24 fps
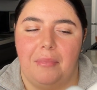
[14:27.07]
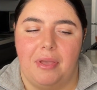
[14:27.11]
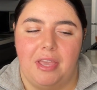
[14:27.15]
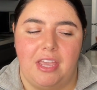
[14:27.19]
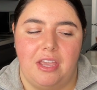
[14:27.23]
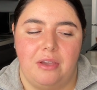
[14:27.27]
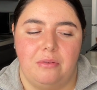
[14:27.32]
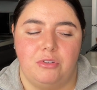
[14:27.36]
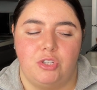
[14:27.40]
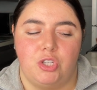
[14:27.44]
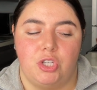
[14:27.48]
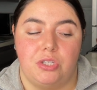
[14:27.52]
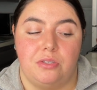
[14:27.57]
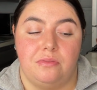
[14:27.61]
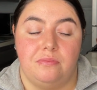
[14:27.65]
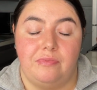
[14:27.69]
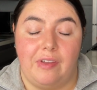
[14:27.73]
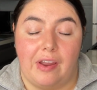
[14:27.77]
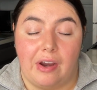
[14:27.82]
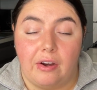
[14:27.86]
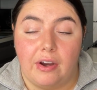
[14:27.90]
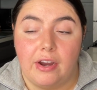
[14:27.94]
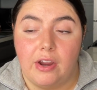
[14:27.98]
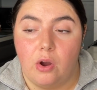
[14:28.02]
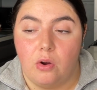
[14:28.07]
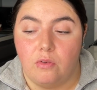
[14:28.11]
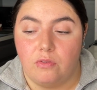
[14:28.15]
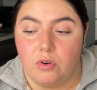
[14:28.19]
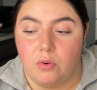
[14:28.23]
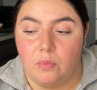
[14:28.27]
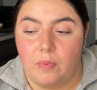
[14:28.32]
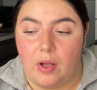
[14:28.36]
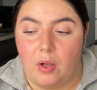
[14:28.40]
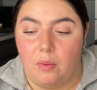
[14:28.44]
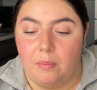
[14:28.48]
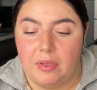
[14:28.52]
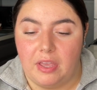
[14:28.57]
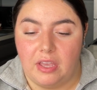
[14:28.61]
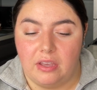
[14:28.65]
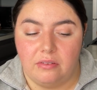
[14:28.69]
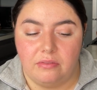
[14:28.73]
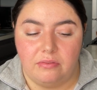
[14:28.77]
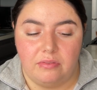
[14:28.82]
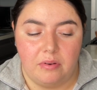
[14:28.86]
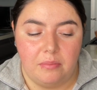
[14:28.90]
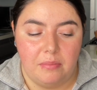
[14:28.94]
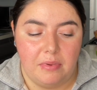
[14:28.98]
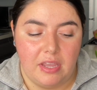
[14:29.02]
It was just very overwhelming
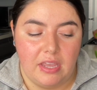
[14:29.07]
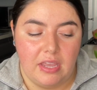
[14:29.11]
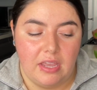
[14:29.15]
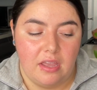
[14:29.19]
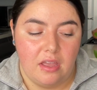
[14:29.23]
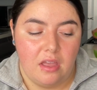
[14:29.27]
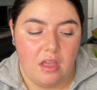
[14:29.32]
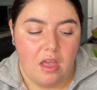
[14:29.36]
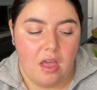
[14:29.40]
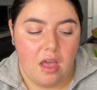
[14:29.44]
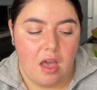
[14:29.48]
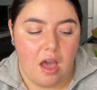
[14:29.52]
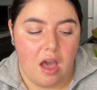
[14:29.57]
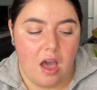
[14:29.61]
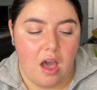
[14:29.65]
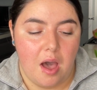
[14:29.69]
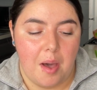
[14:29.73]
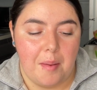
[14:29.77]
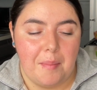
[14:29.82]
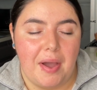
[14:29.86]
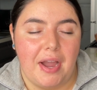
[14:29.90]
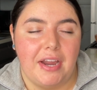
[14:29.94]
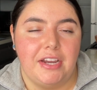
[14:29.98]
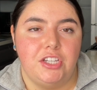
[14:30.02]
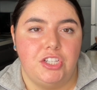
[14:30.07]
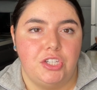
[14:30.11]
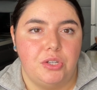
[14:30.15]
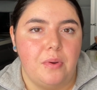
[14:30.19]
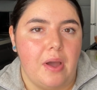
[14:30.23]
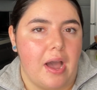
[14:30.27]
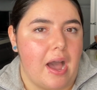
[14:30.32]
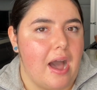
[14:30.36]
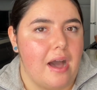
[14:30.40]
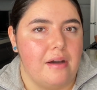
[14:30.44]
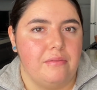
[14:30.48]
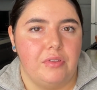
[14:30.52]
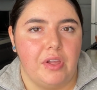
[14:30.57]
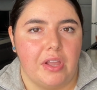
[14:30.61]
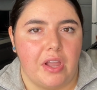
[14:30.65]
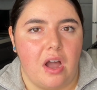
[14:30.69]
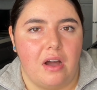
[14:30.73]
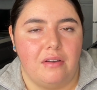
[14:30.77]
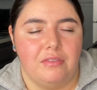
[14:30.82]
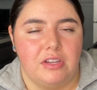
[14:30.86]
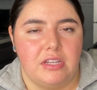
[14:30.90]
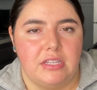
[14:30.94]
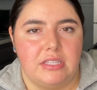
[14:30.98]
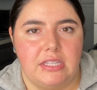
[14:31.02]
for me. I do have like
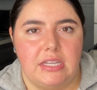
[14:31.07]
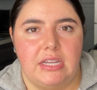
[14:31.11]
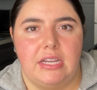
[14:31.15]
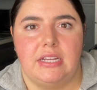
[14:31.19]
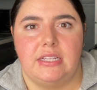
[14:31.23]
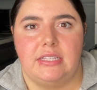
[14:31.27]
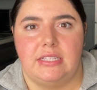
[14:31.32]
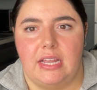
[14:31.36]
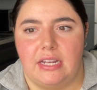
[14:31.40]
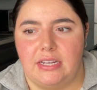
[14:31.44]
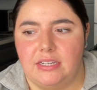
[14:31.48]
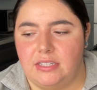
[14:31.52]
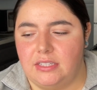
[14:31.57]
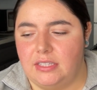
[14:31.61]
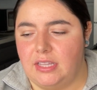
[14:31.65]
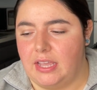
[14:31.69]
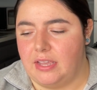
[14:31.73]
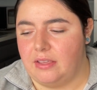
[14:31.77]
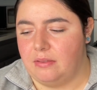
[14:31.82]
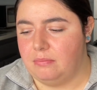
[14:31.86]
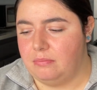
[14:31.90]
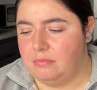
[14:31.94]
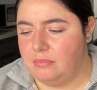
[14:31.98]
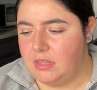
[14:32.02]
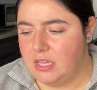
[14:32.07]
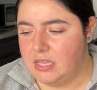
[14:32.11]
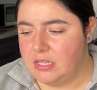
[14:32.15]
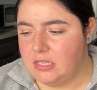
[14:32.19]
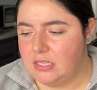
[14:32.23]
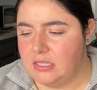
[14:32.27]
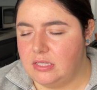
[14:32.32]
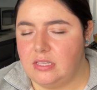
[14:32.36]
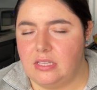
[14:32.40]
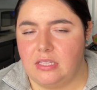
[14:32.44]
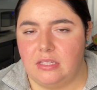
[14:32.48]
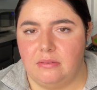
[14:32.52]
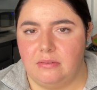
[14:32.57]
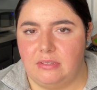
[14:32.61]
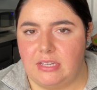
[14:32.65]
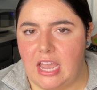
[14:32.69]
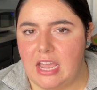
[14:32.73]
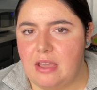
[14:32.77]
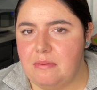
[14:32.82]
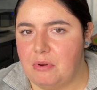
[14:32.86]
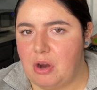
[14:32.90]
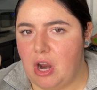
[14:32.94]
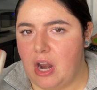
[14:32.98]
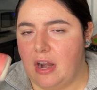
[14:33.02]
obviously a scent, like this
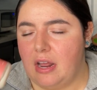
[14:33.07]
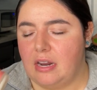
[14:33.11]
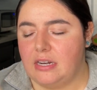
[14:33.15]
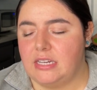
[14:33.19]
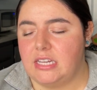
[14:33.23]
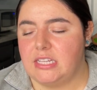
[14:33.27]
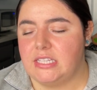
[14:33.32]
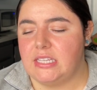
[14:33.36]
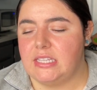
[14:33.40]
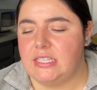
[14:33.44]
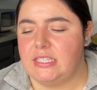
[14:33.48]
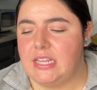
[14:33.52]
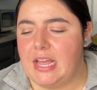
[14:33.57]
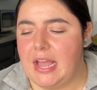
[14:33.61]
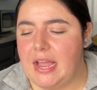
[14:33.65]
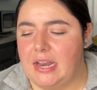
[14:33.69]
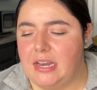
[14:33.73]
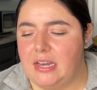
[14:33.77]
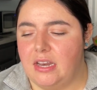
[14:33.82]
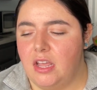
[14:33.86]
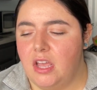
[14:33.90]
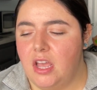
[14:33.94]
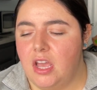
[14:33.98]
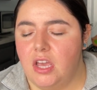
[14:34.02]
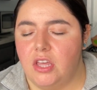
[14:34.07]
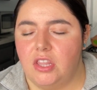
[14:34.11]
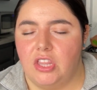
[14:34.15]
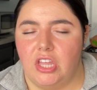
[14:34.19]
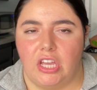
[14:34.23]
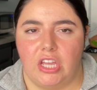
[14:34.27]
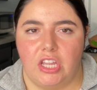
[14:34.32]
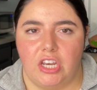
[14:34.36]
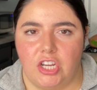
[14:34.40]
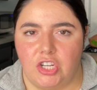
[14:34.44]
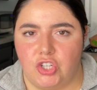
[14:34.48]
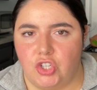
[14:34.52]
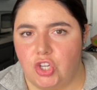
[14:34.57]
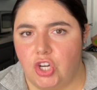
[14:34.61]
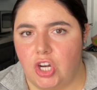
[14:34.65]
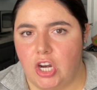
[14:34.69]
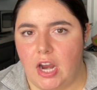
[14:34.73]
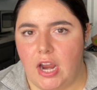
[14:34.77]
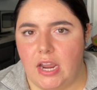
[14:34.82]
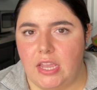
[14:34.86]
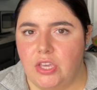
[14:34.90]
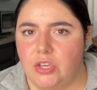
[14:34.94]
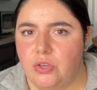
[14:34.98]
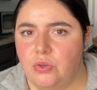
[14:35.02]
Day product has a scent, the conditioner
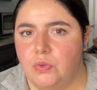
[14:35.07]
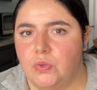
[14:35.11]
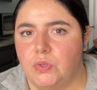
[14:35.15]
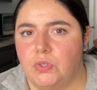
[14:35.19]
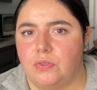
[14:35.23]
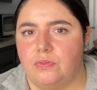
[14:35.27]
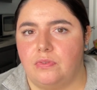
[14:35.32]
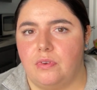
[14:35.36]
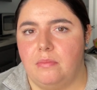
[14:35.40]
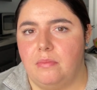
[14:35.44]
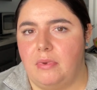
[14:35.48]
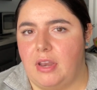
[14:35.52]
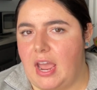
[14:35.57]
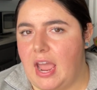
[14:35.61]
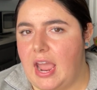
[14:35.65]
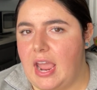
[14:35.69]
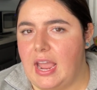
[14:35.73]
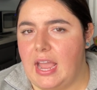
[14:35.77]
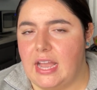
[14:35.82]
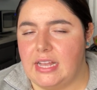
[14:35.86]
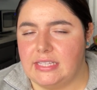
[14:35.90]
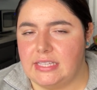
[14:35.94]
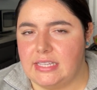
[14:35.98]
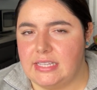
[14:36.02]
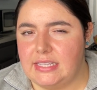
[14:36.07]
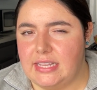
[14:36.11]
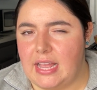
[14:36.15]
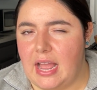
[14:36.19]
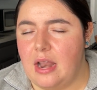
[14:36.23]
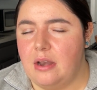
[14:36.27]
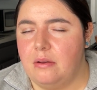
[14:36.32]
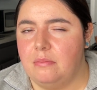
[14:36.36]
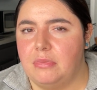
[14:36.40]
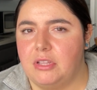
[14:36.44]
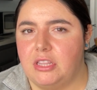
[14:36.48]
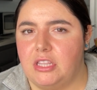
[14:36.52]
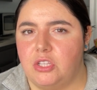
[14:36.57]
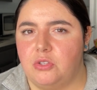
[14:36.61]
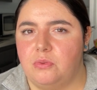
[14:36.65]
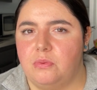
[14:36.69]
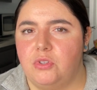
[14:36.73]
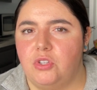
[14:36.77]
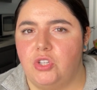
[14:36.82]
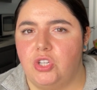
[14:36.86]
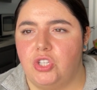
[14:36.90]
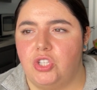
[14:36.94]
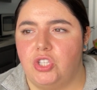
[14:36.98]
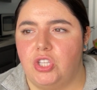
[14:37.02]
I use from Day has a scent, but this
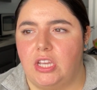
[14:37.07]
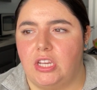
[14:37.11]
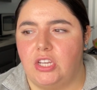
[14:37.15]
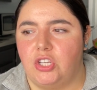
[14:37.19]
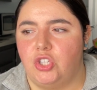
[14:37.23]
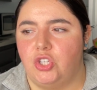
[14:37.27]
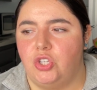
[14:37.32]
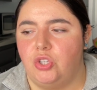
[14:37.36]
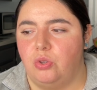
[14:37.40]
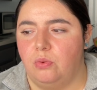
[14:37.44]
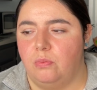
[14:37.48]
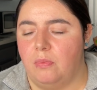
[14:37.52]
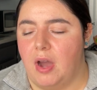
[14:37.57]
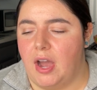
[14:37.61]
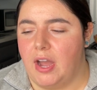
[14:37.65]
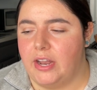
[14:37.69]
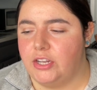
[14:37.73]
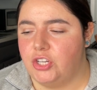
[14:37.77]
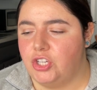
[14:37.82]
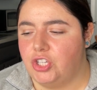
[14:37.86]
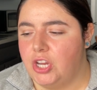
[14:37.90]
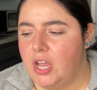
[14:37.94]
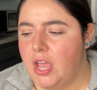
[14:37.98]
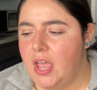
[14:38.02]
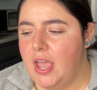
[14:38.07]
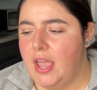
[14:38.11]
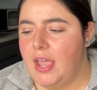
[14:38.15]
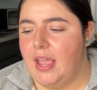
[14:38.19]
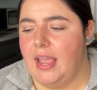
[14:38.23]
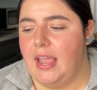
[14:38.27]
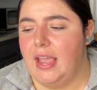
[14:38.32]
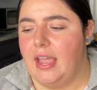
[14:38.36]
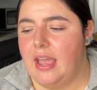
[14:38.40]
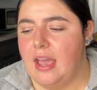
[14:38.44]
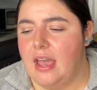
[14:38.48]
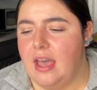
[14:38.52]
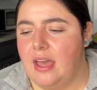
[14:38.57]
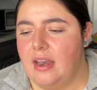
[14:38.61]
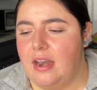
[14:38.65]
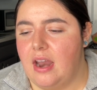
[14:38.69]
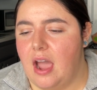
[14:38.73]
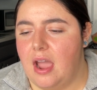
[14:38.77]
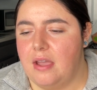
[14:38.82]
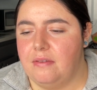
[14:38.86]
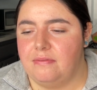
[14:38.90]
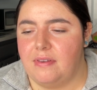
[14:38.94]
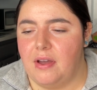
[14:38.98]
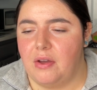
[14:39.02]
was just like too much, and
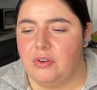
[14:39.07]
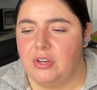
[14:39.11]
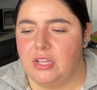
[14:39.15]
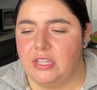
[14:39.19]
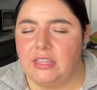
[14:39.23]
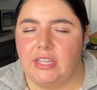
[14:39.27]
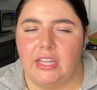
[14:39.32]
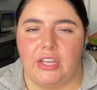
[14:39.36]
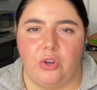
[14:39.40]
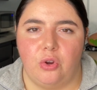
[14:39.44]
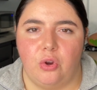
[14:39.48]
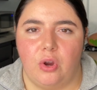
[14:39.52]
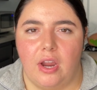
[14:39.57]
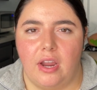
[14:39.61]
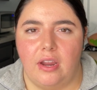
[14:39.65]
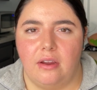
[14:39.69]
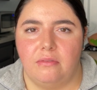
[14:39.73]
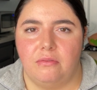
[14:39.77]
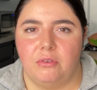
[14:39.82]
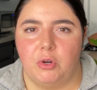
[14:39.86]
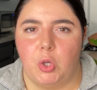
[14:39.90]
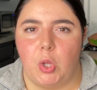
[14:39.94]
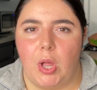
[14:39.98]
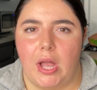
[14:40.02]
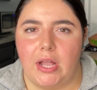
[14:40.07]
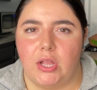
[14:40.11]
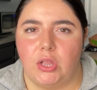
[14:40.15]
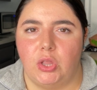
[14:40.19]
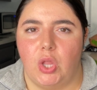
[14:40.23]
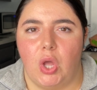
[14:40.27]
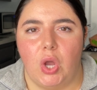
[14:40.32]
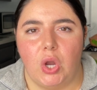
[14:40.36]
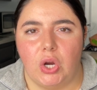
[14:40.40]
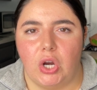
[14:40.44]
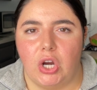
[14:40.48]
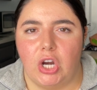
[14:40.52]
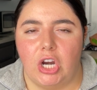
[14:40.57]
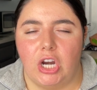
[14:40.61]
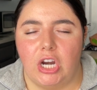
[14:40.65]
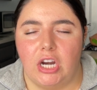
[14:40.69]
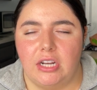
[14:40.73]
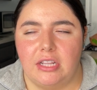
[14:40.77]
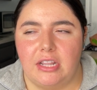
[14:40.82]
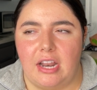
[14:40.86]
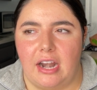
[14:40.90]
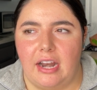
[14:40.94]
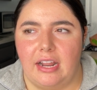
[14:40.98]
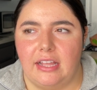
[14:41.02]
I found it lingering for like longer
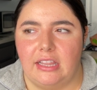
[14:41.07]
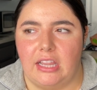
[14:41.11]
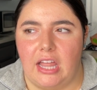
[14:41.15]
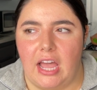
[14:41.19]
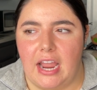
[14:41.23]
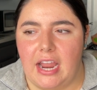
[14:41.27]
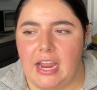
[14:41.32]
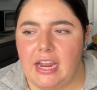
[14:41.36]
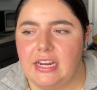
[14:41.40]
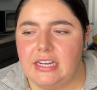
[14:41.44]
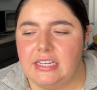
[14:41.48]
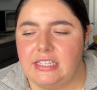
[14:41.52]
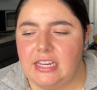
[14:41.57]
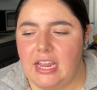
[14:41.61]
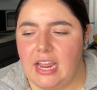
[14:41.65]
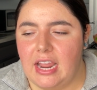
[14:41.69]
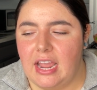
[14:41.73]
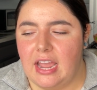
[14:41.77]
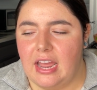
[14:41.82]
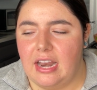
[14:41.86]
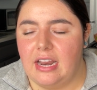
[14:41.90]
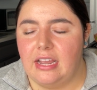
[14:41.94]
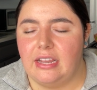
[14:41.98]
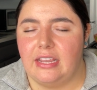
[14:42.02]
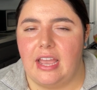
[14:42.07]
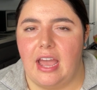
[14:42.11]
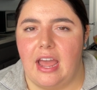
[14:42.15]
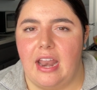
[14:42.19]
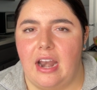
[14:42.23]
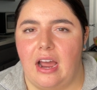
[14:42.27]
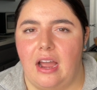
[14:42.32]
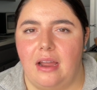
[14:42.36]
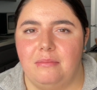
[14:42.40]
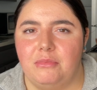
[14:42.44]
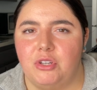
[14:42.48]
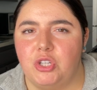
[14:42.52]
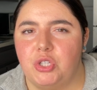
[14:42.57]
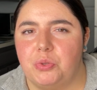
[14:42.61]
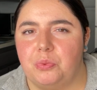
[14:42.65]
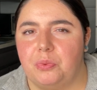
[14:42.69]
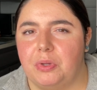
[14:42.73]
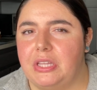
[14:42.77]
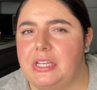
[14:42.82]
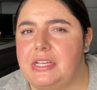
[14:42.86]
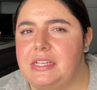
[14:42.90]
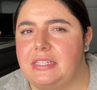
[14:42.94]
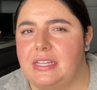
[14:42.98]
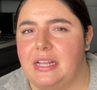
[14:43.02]
than I liked. And again, I'm just
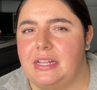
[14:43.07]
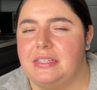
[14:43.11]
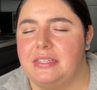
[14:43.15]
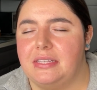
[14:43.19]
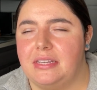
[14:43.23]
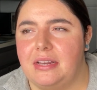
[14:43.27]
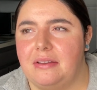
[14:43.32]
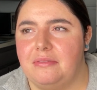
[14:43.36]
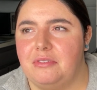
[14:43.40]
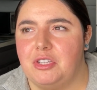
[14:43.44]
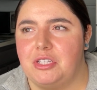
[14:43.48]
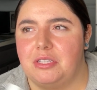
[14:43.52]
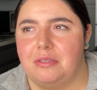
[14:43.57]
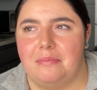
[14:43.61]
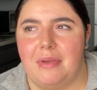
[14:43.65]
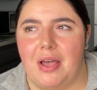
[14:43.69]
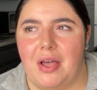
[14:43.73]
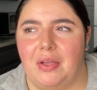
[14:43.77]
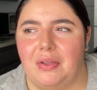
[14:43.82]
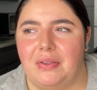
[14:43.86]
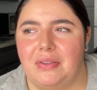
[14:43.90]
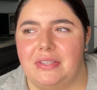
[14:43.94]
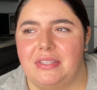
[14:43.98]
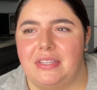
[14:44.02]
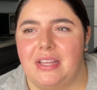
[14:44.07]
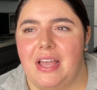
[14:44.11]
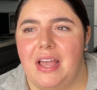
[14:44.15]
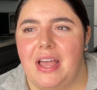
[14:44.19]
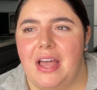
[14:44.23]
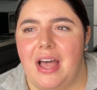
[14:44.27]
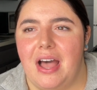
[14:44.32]
really sensitive to smells.